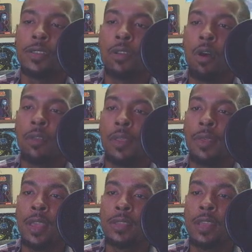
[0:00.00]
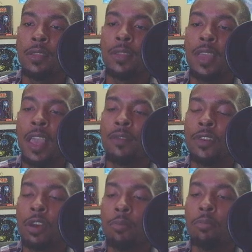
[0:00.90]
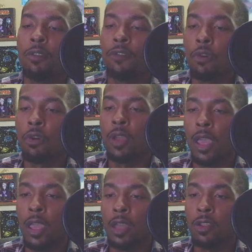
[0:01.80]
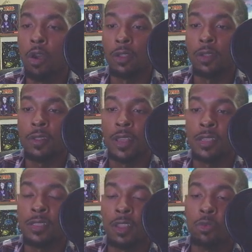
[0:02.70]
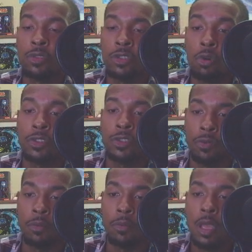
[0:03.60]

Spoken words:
and all the things that they have done beforehand, and all of the things that they was taught to them,